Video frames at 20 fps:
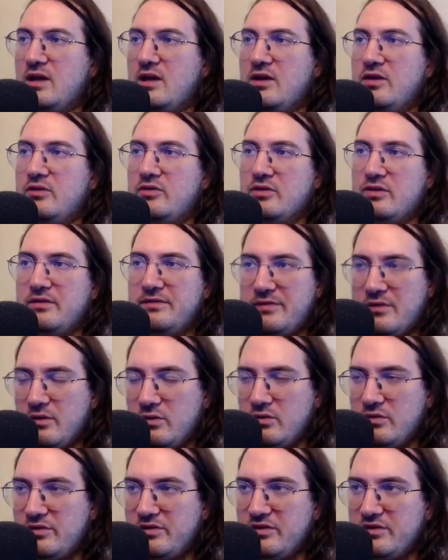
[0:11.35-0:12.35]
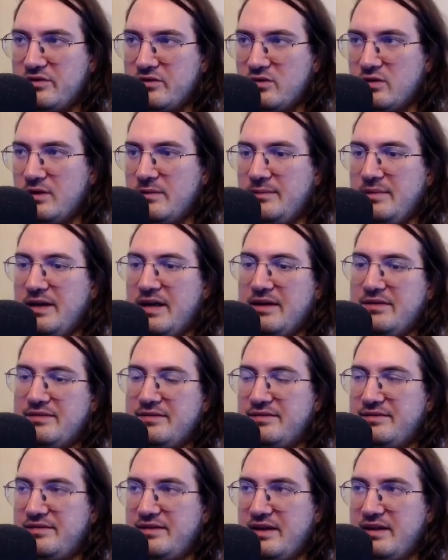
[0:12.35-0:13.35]
So the focus is going to be
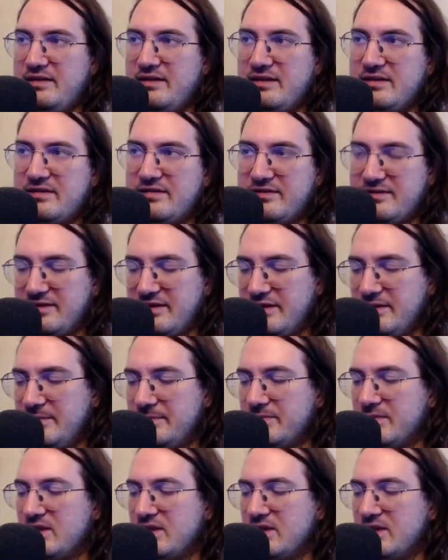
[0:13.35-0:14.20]
understanding C,